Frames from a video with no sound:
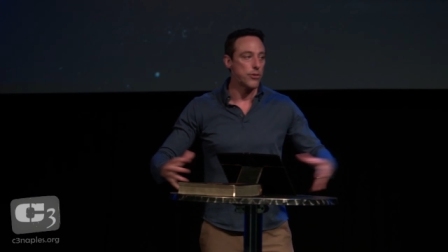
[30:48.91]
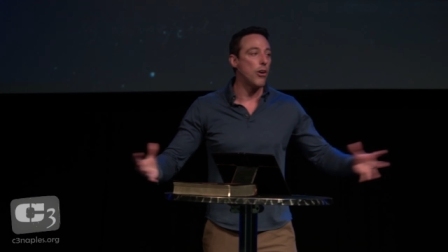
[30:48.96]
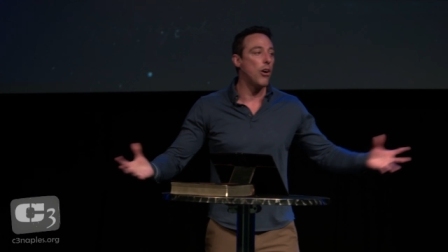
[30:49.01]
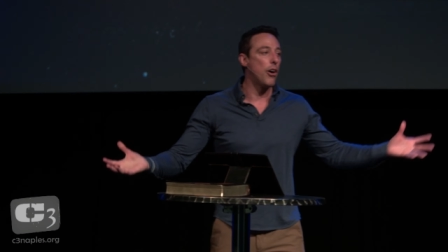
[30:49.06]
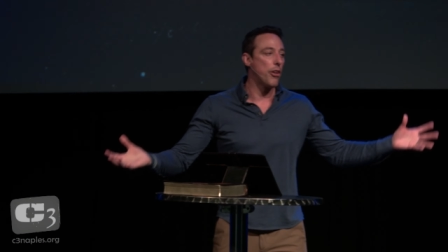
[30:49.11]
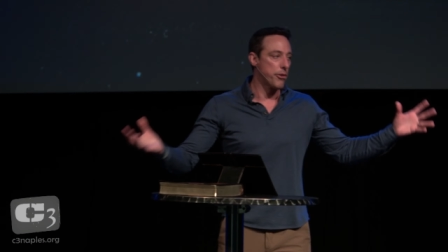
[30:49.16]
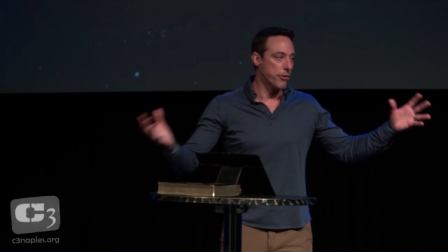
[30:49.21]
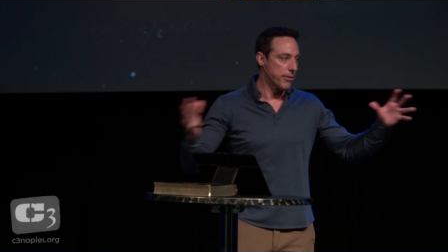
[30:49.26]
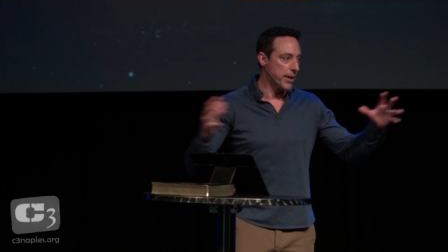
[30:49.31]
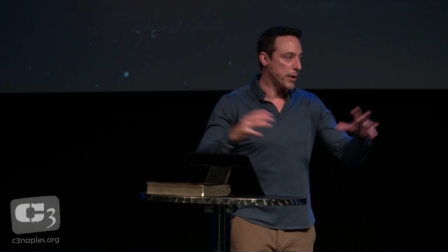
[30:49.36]

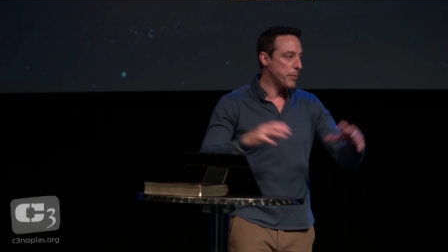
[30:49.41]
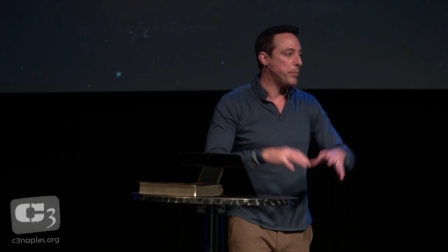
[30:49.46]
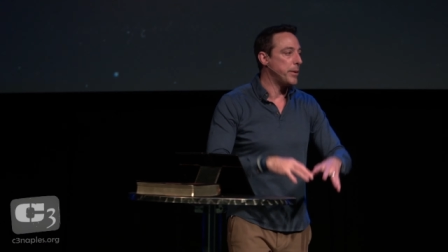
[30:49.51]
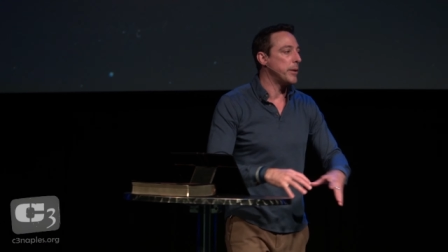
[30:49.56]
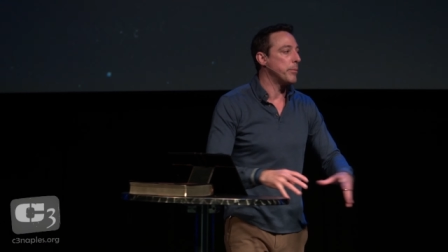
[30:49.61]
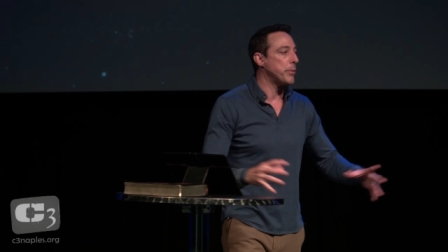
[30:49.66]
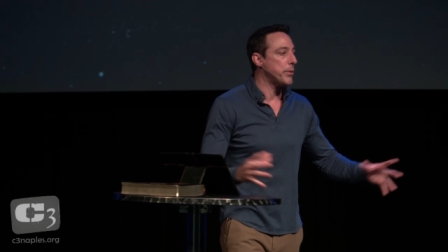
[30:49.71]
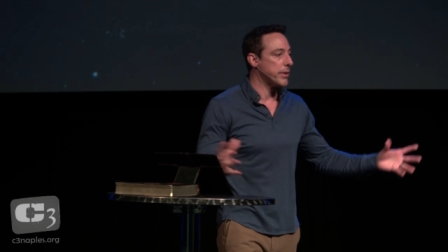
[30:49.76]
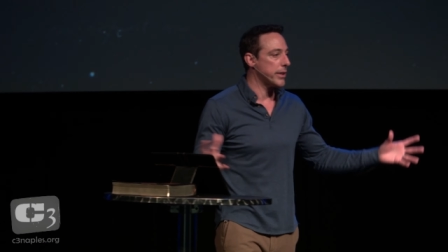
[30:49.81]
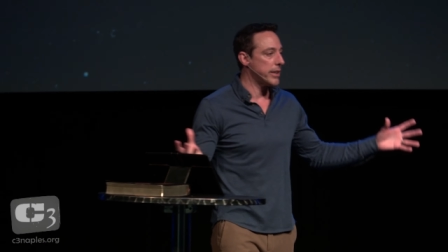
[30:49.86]
all the right
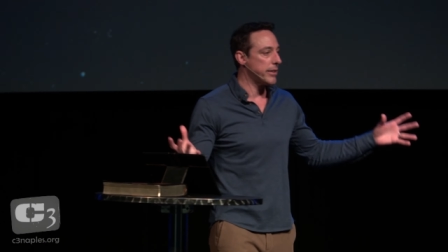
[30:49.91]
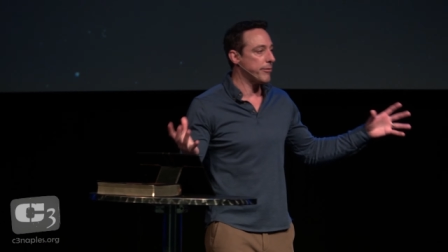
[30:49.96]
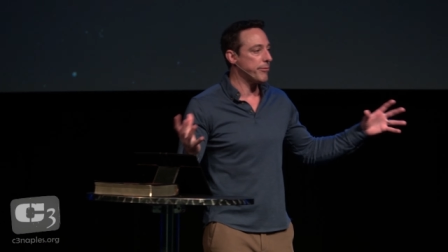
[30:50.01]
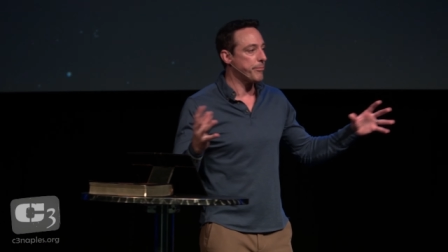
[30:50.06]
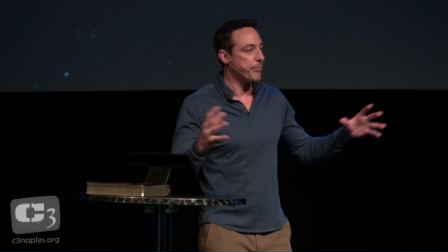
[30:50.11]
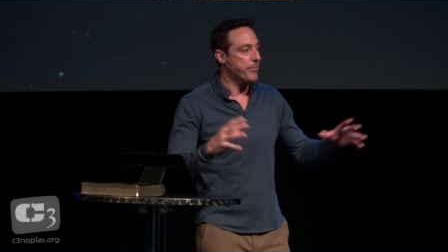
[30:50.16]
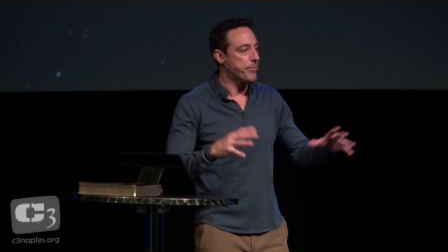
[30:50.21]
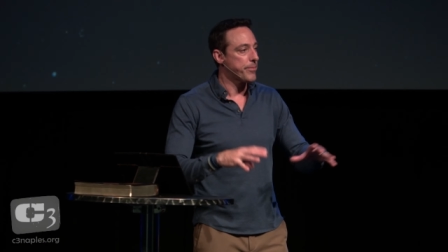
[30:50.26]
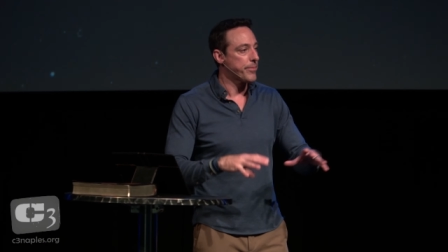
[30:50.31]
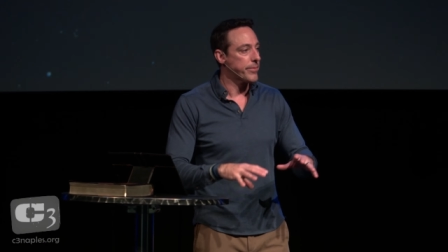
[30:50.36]
people in. And
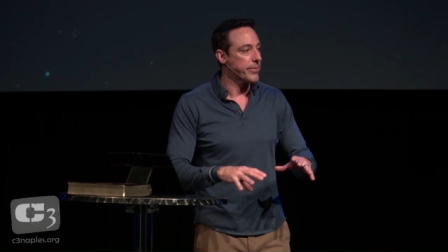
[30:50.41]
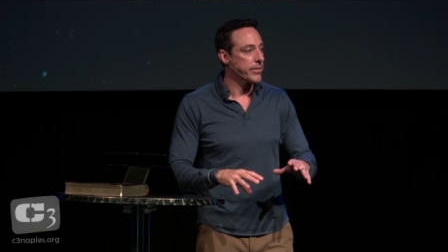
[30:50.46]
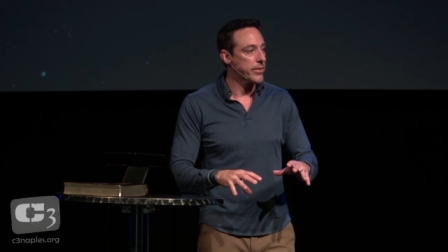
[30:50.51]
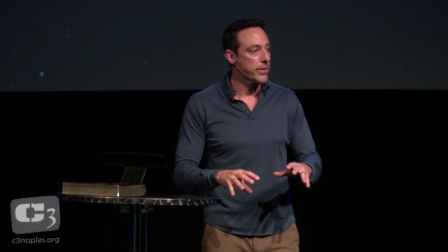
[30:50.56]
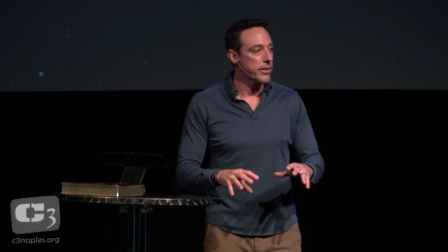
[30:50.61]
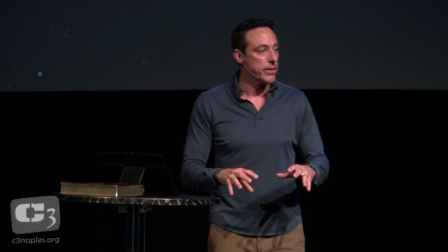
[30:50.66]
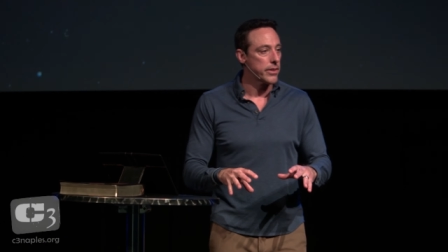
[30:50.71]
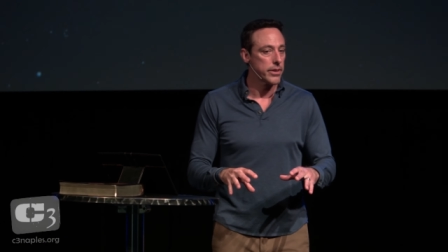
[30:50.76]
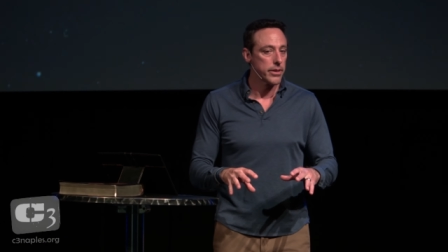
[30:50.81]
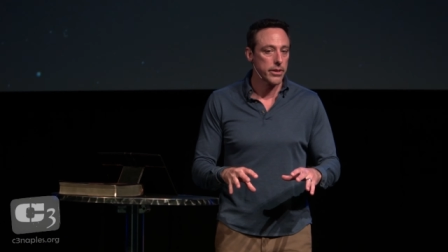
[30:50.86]

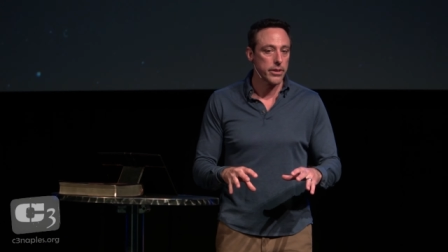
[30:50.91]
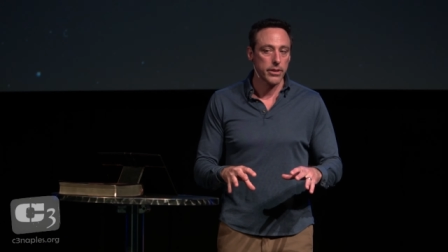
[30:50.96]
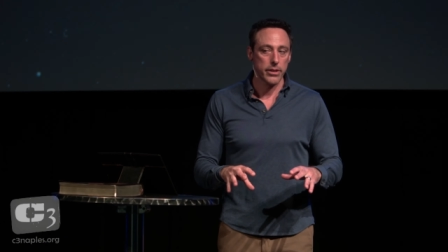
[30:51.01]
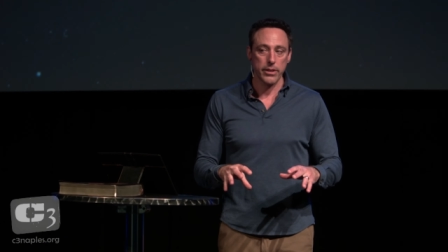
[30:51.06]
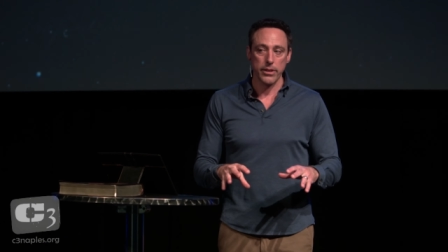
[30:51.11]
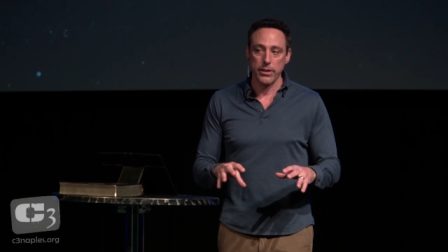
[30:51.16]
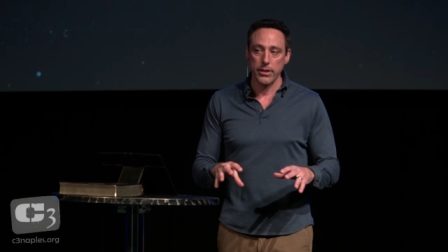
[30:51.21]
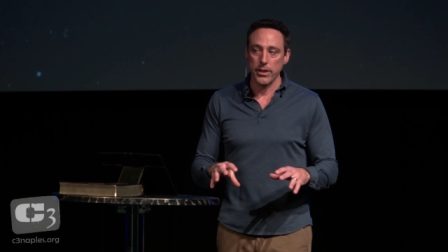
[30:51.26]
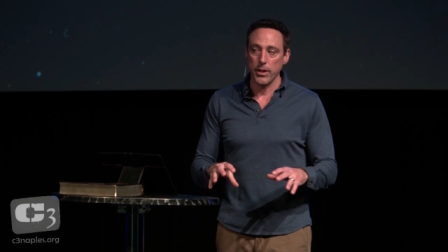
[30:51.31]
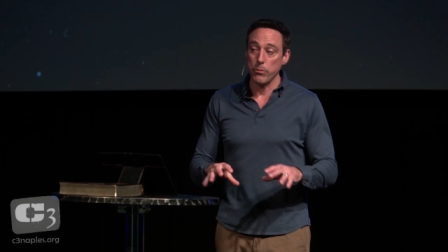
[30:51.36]

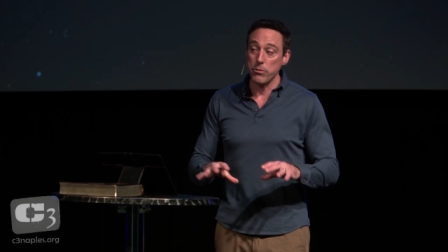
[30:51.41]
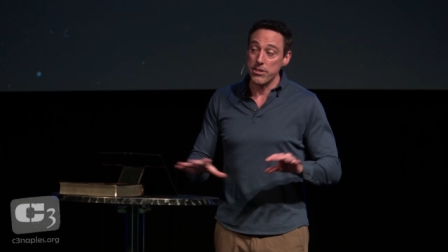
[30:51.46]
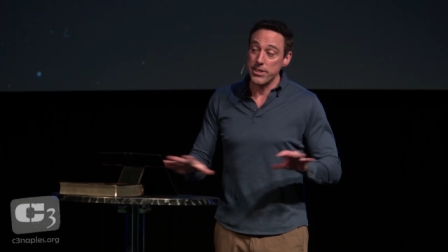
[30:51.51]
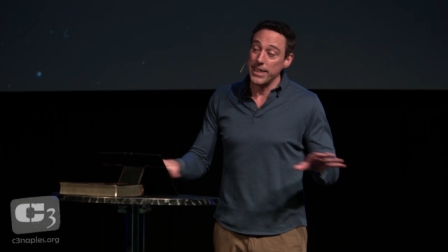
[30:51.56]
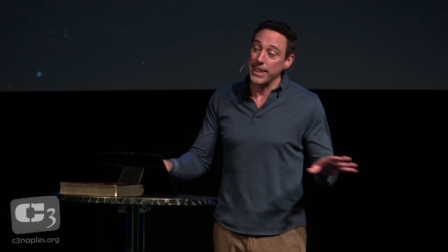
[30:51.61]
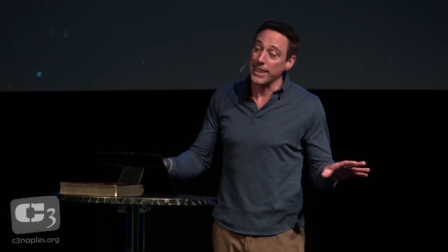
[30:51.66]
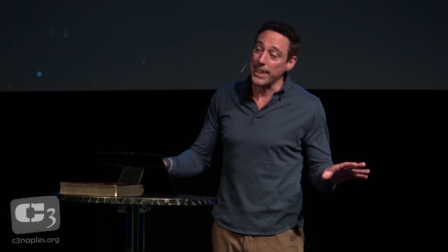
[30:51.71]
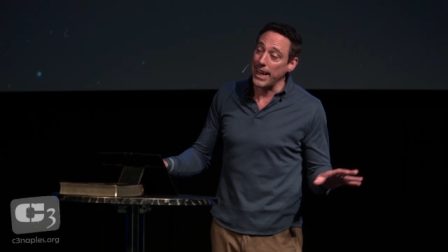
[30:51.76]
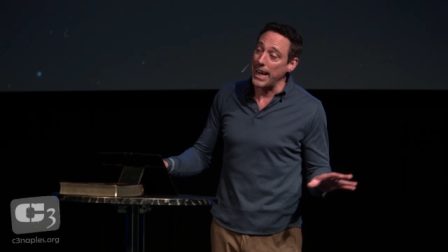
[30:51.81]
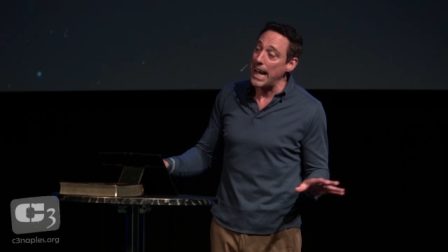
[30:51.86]
we're
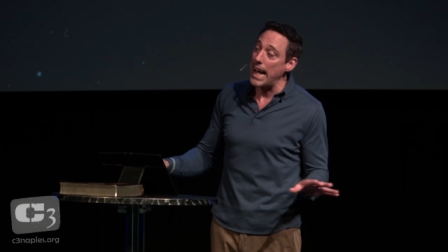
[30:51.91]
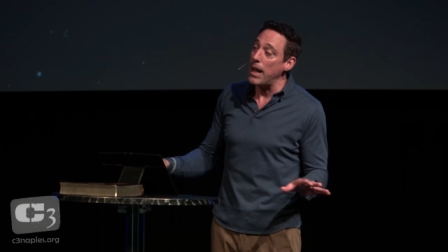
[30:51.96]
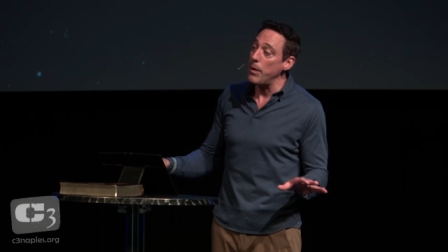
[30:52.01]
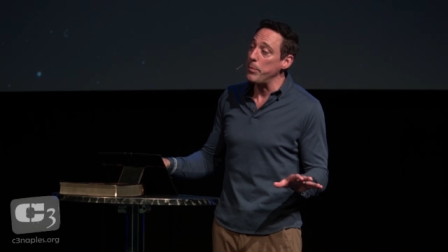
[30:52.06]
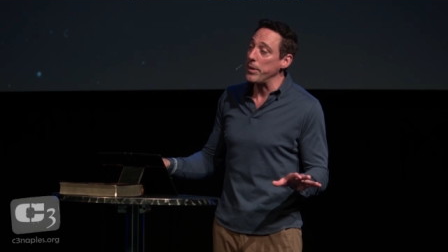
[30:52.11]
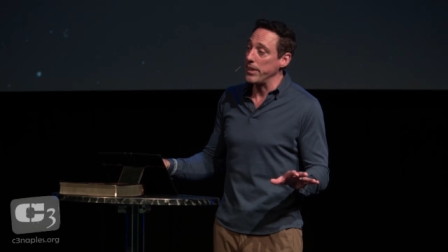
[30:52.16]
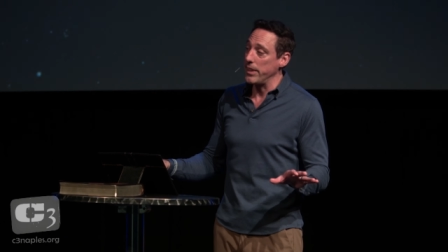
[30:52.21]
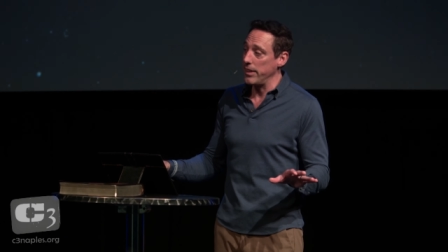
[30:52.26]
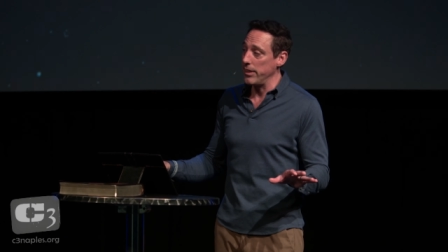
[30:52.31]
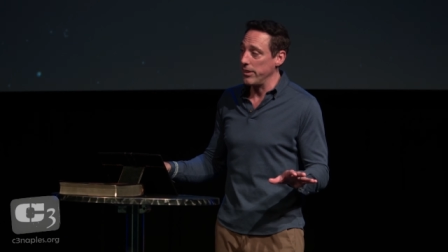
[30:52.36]
seeing that
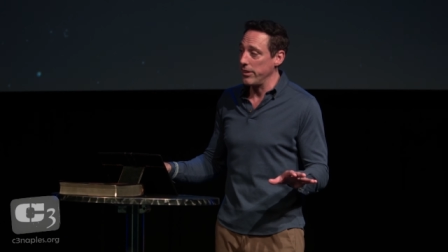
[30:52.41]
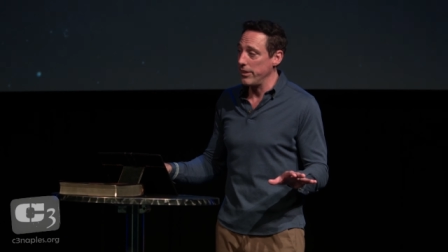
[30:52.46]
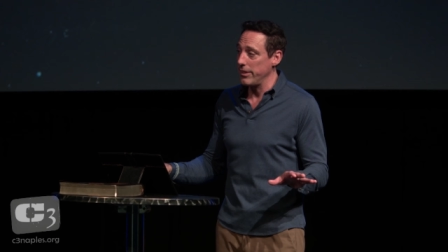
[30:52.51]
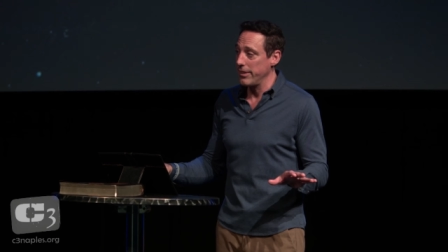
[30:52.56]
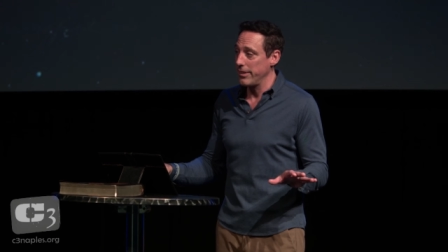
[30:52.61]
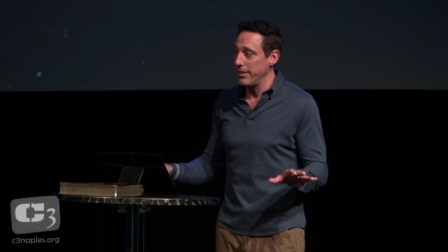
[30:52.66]
happen here.